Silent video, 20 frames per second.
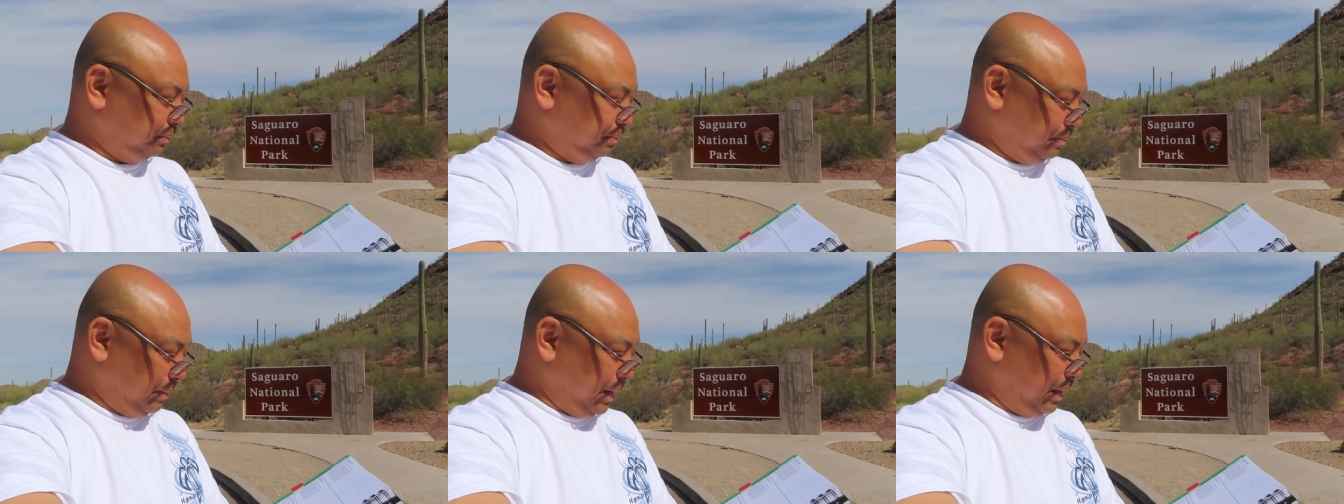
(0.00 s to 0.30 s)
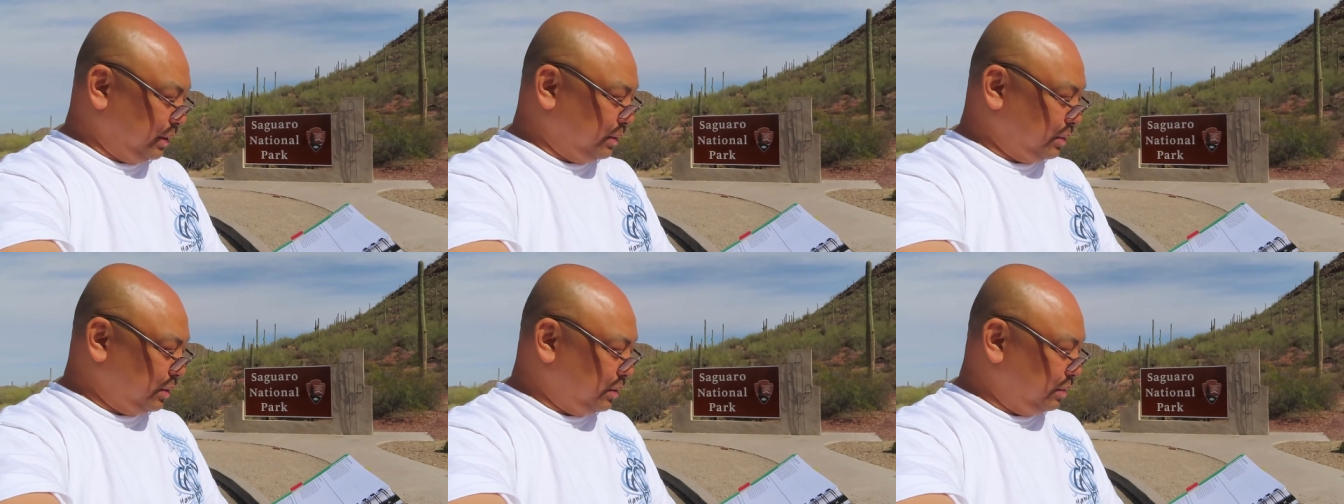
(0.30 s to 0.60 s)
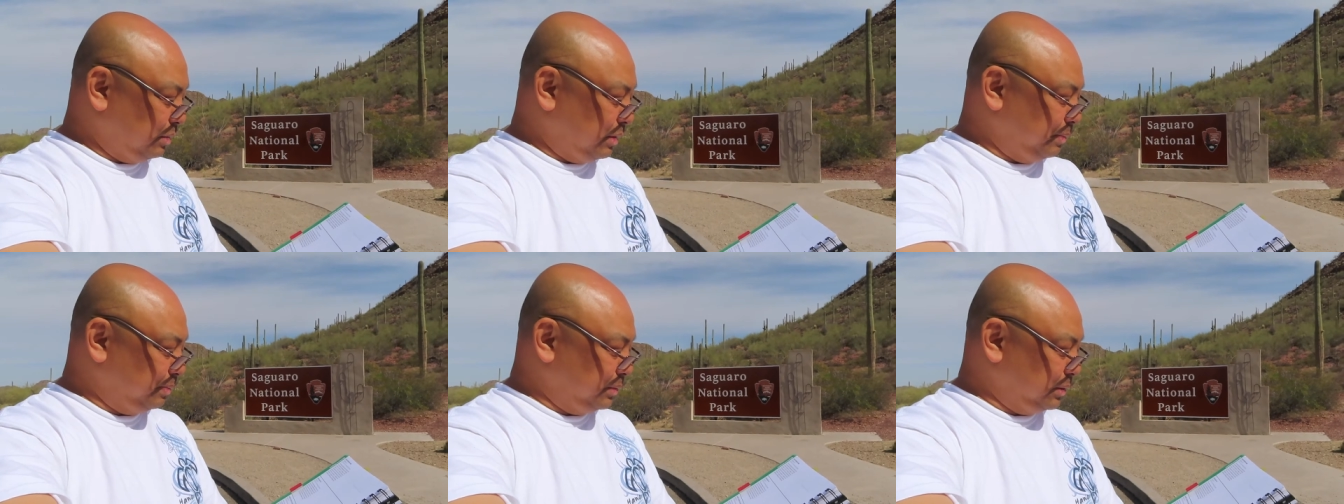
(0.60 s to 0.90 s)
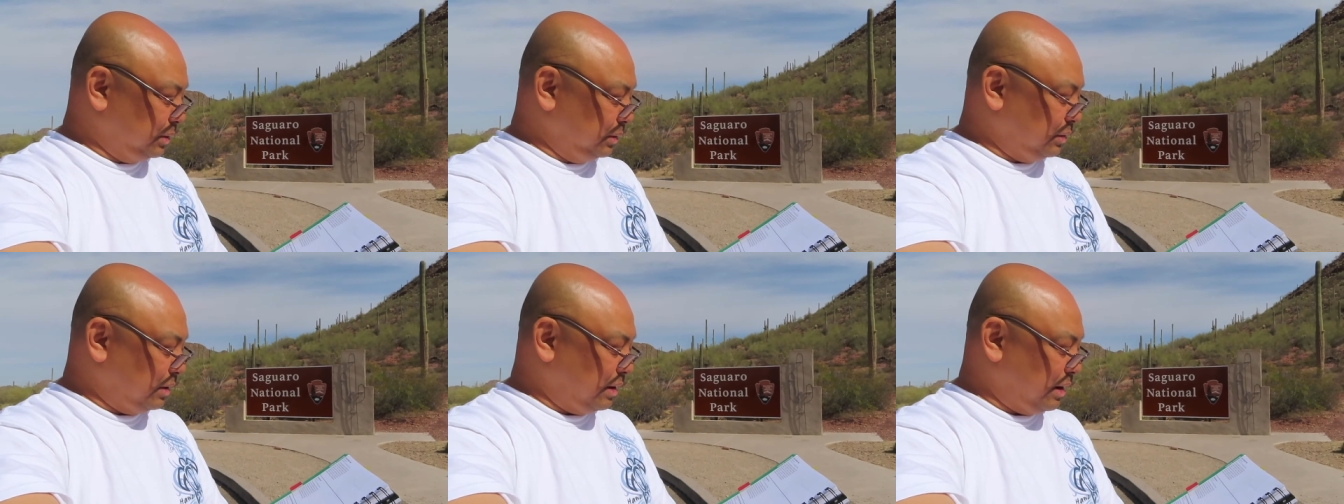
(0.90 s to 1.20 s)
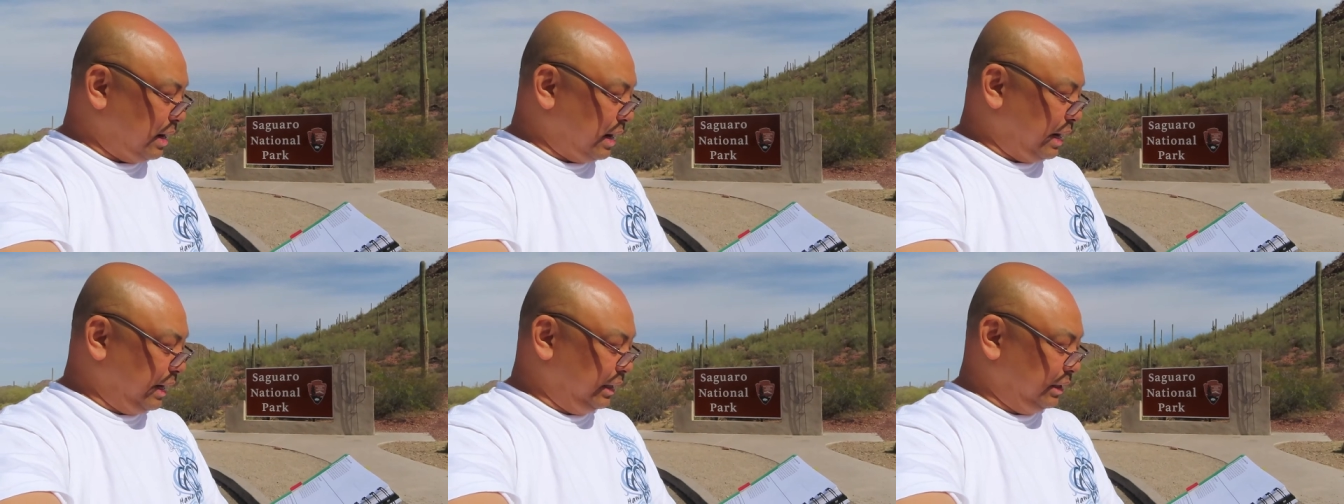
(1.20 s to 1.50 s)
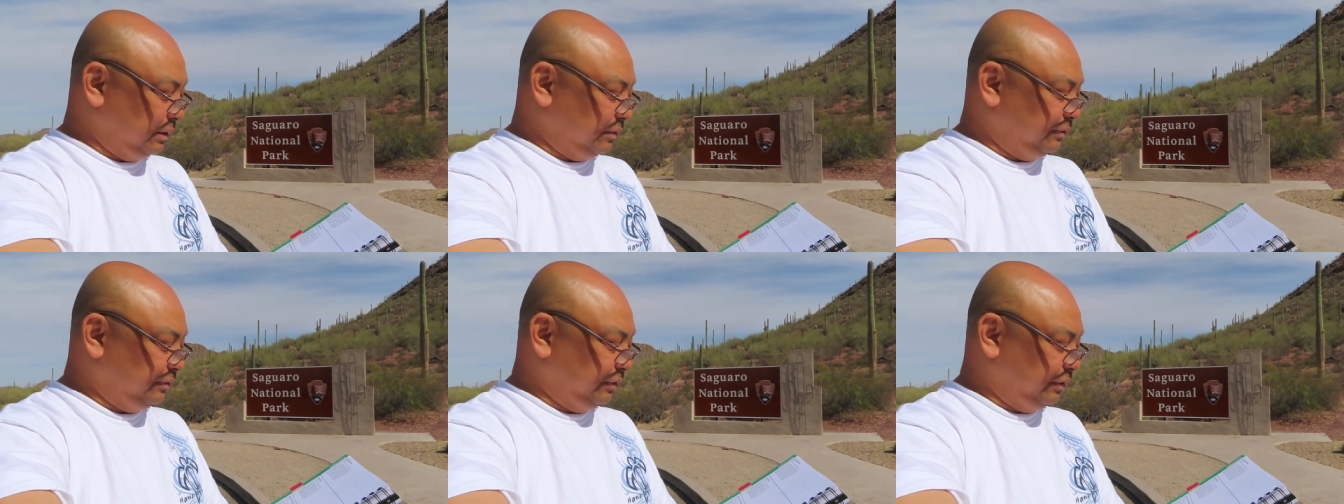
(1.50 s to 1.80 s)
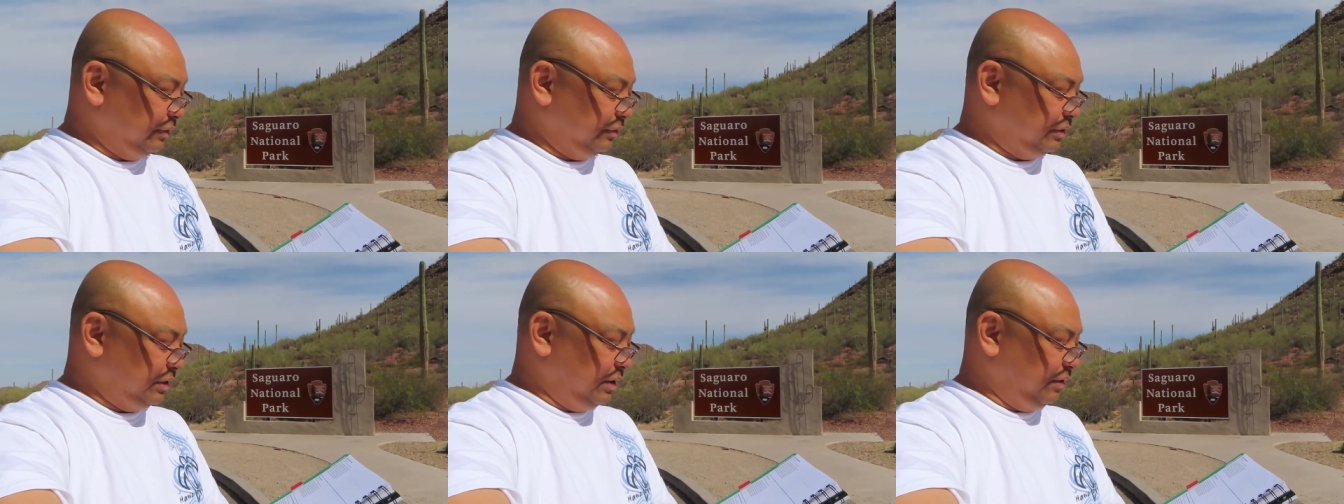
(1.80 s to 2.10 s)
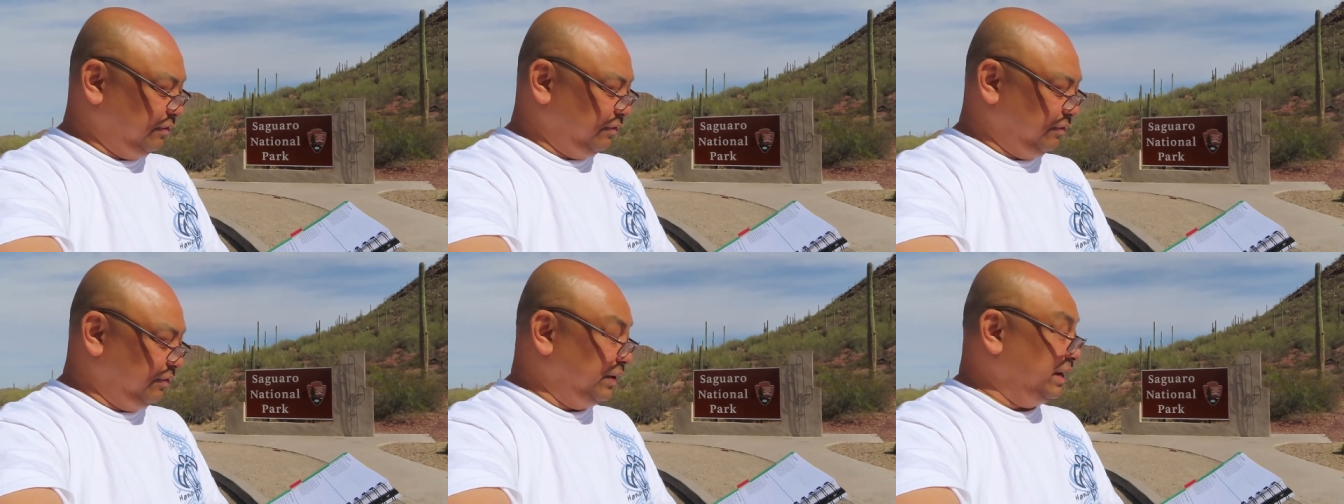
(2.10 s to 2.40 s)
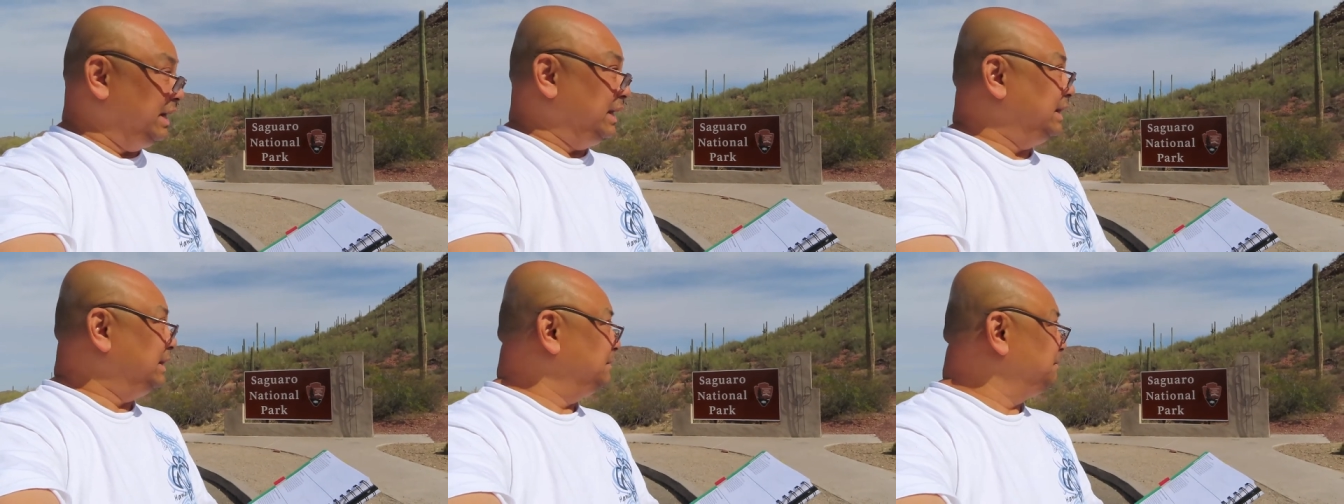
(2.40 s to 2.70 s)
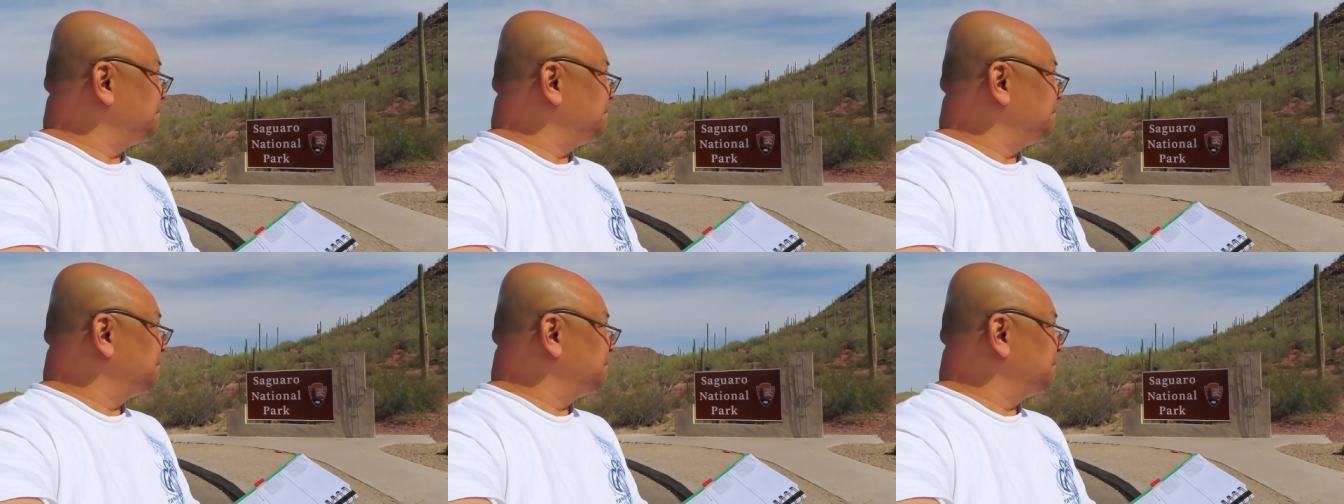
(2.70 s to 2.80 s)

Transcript: may grow up to a height of 50 feet.